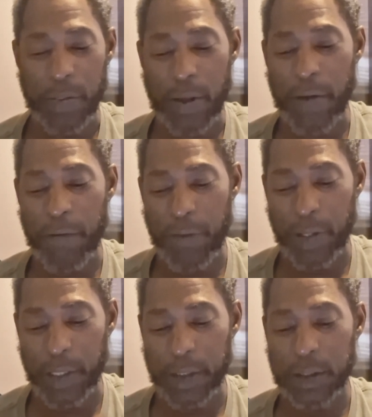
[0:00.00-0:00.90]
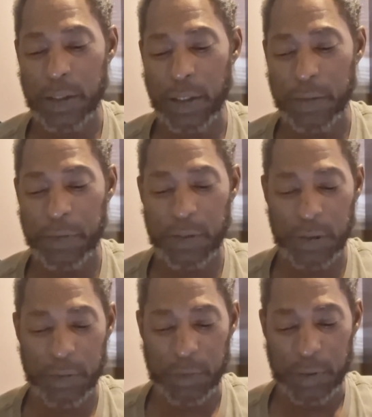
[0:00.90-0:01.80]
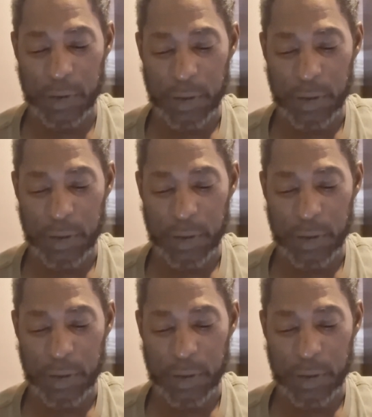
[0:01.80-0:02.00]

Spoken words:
their fillets of silver.